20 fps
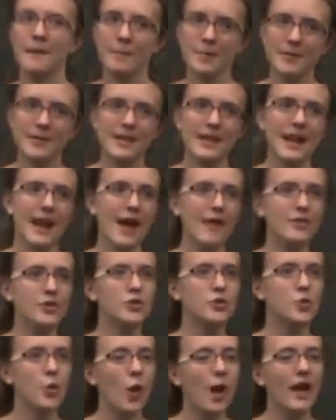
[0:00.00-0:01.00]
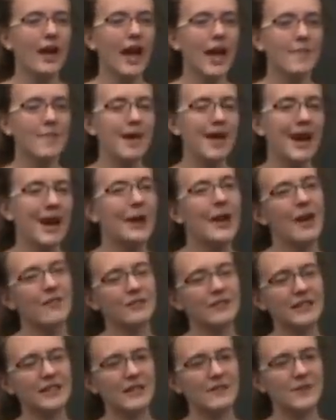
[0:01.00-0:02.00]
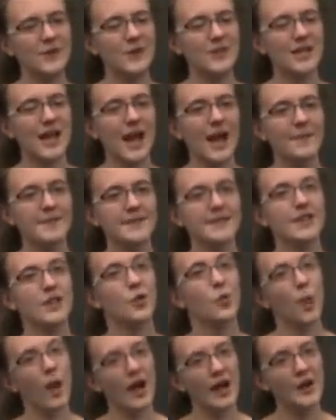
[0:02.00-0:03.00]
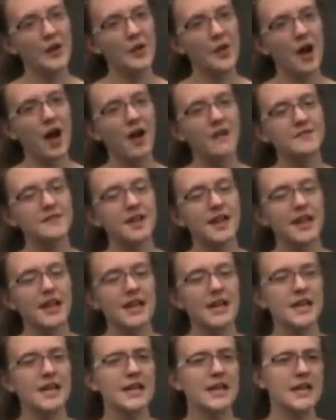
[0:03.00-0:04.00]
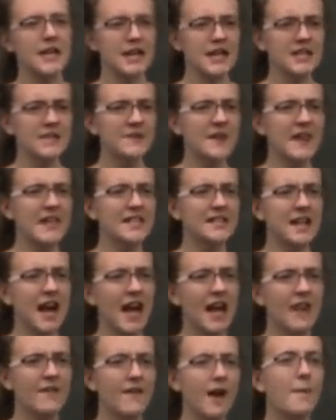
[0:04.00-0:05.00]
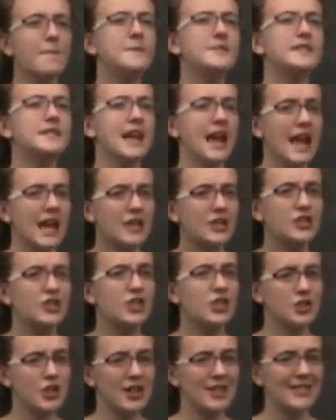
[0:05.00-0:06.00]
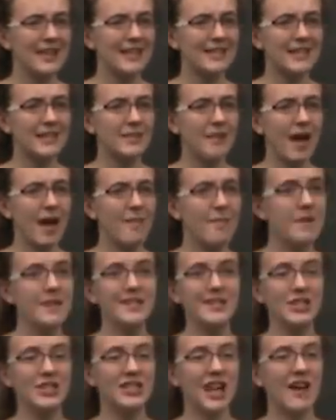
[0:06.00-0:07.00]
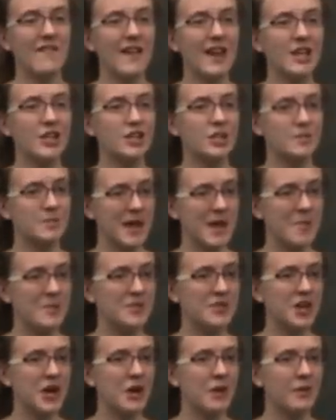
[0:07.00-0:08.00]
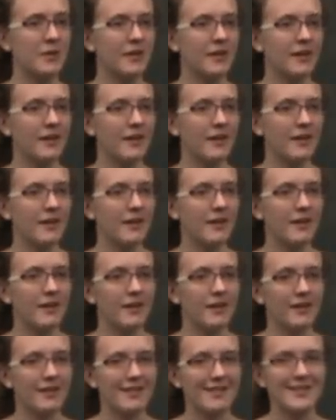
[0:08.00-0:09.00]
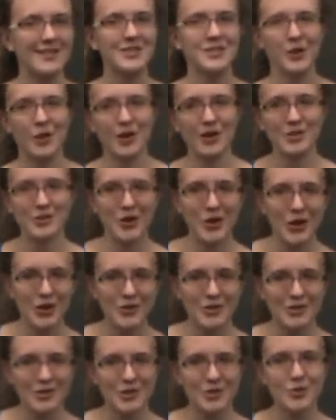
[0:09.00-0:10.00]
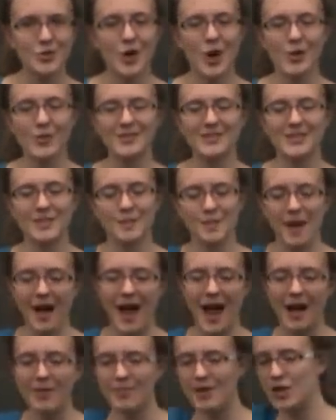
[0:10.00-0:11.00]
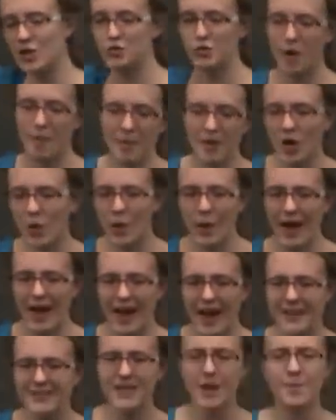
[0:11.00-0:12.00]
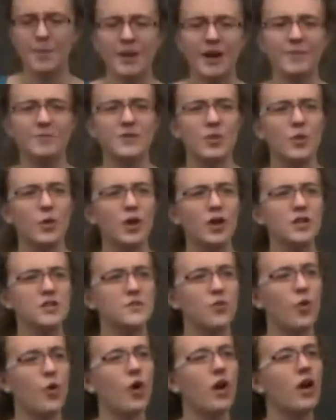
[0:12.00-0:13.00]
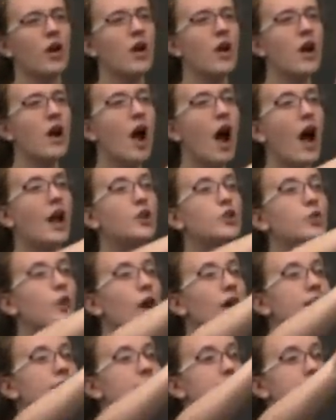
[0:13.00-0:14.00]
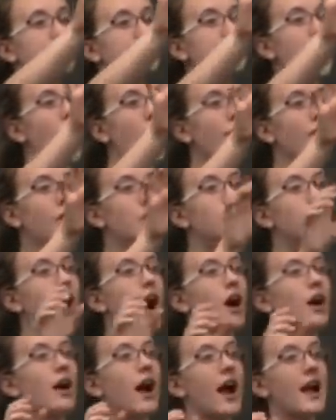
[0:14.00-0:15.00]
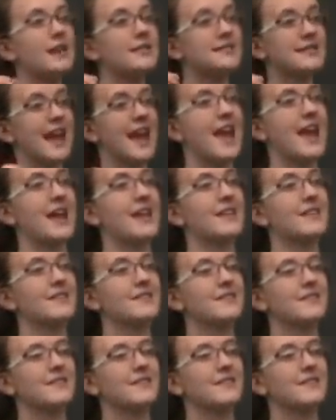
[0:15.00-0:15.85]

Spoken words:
But then after Troy and I made out heavily a few times in the choir loft, his face kind of upstaged Jesus in my mental salvation peep show. During church, Troy would sit behind me, drumming away as I put up the words for "On Christ the solid rock I stand."